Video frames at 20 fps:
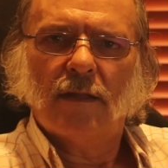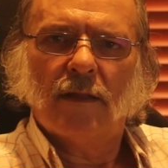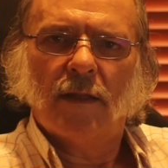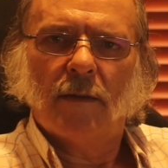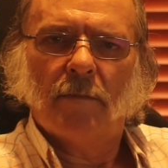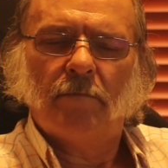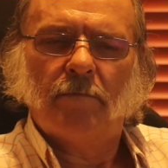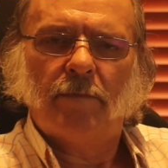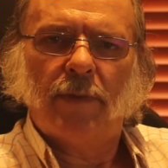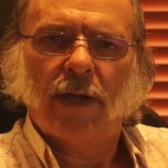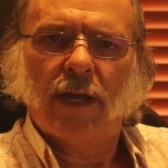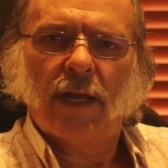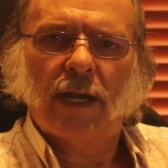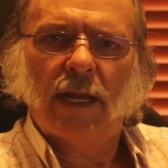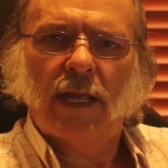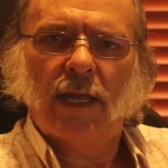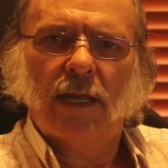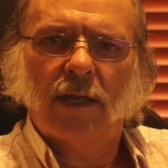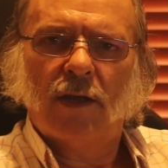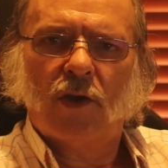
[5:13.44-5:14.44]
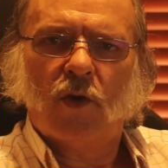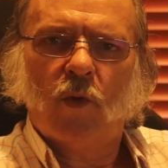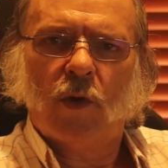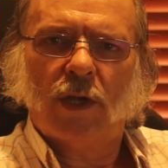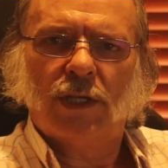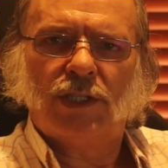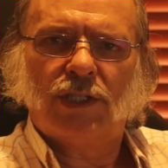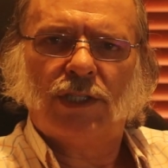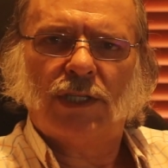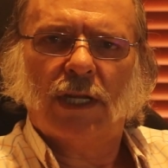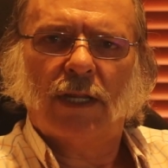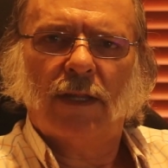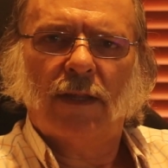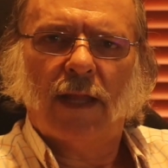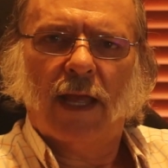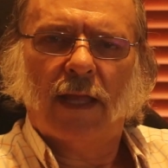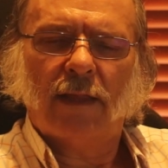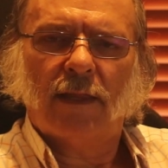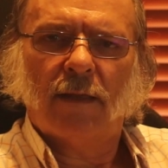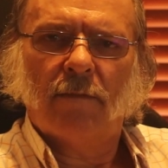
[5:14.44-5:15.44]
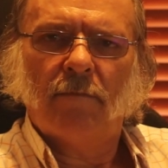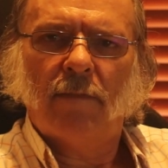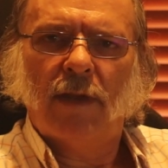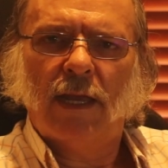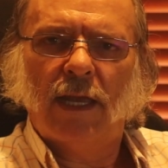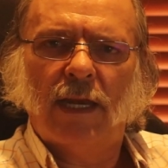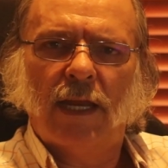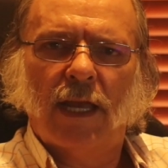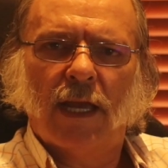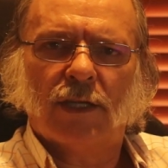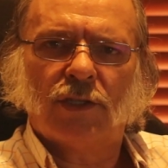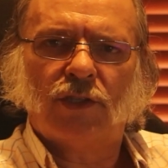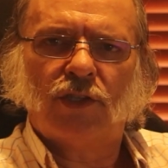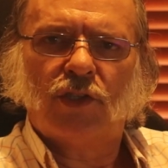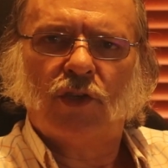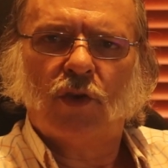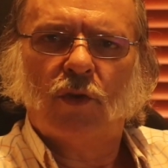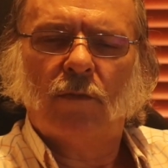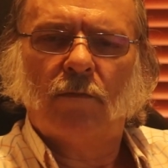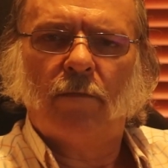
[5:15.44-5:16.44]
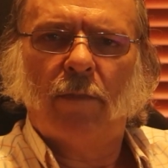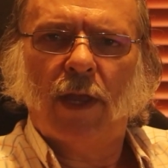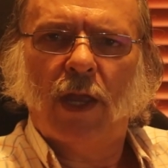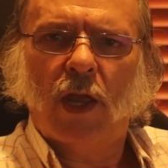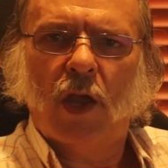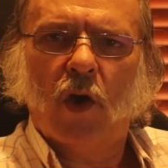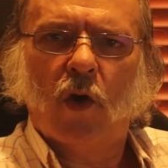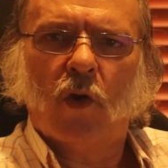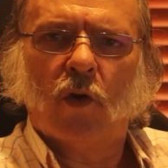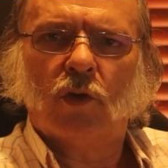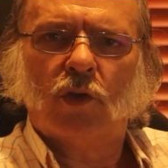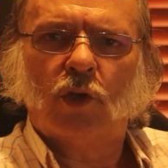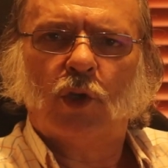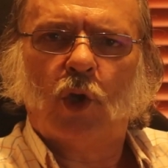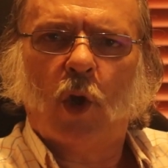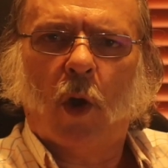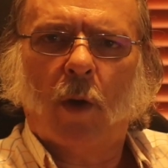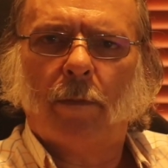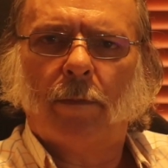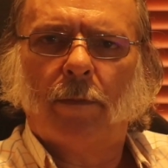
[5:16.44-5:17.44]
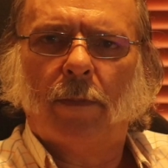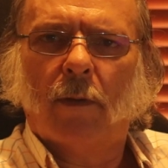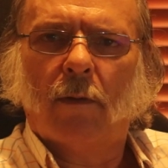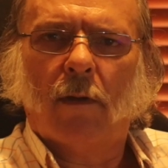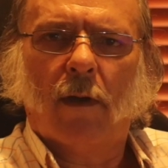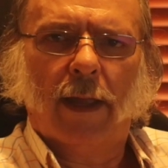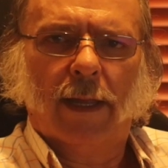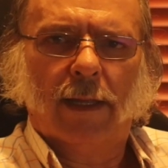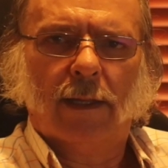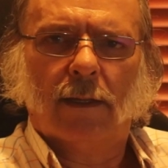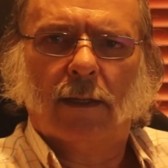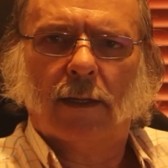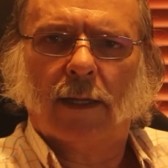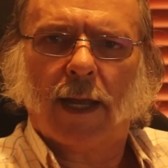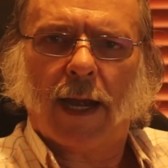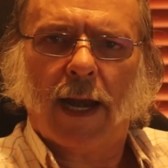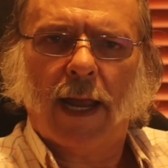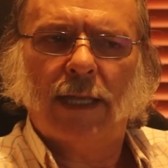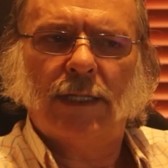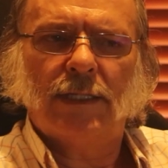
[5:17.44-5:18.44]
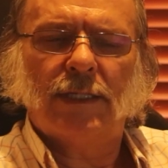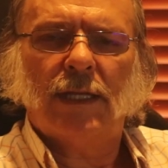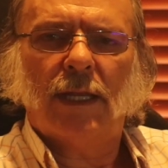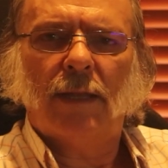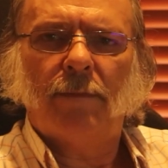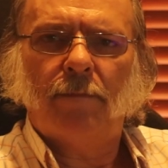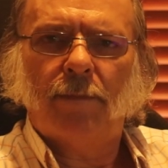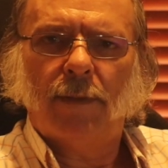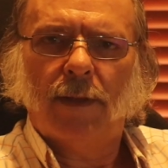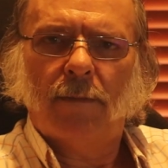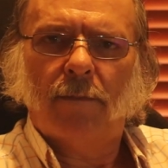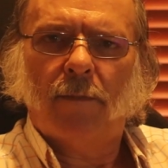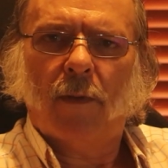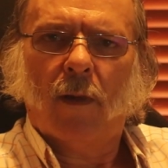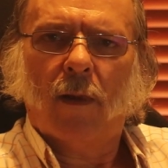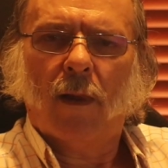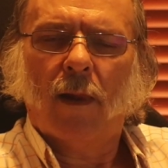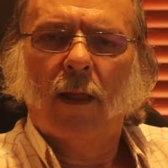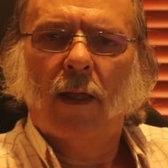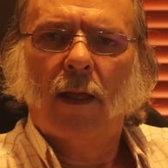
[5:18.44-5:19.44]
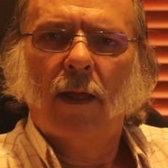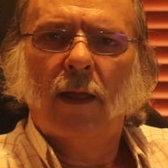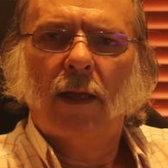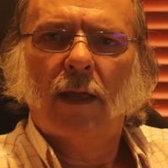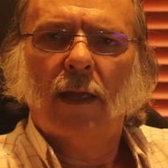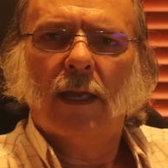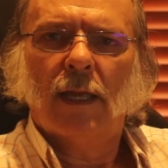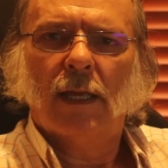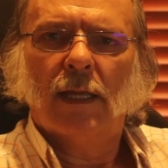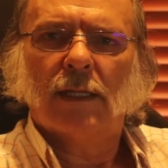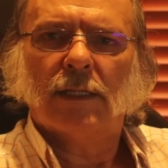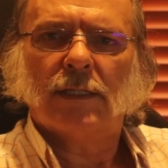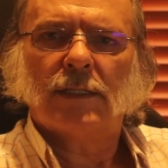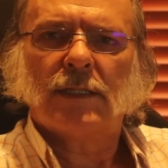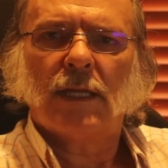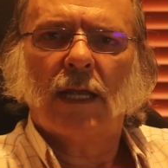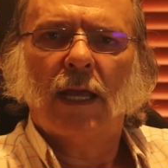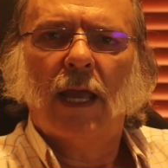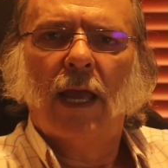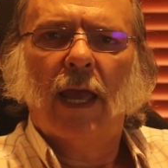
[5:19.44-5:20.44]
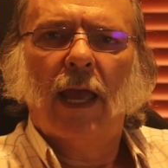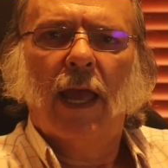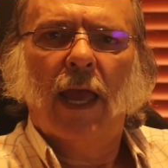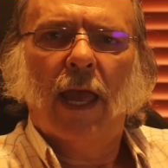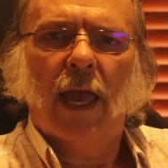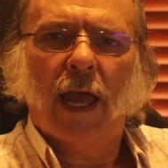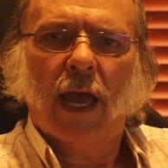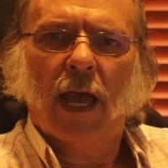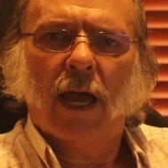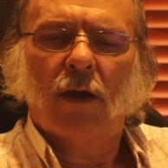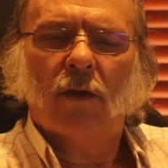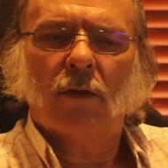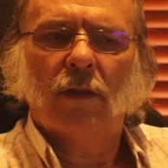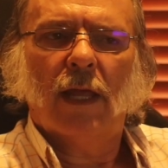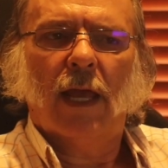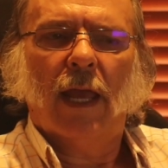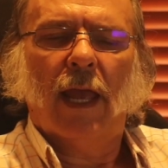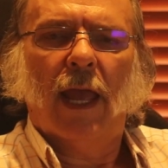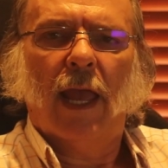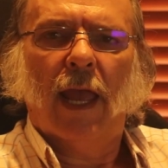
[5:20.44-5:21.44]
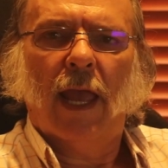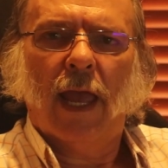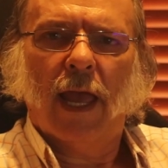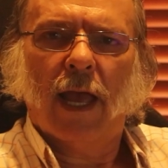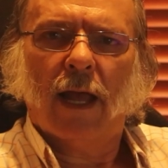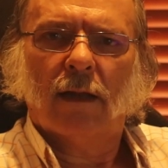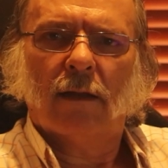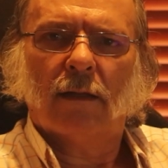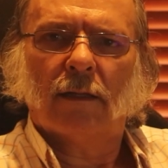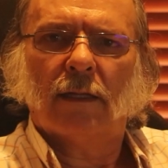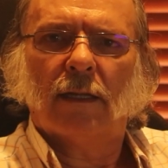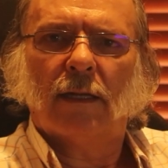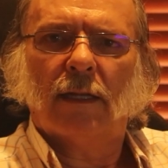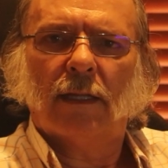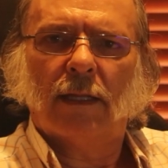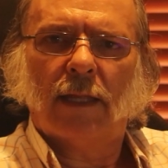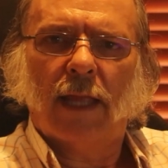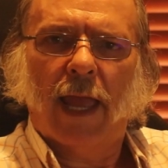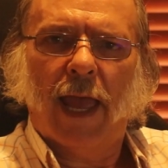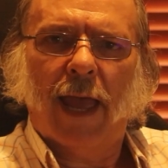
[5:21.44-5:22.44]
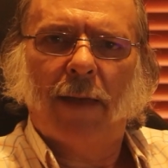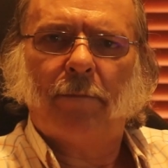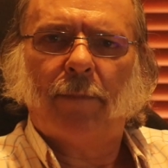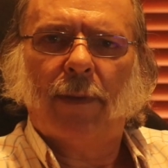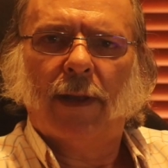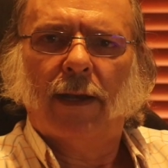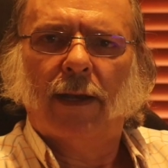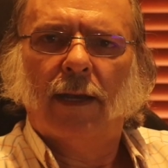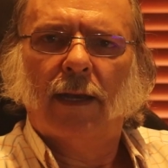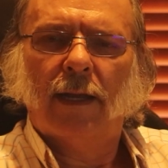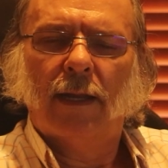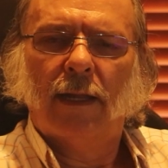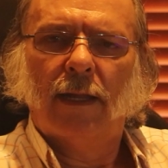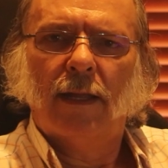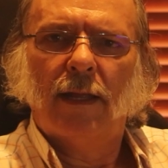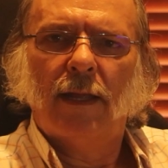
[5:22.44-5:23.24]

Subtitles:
the burning question that the media should be on top like crazy people is, how the hell did it happen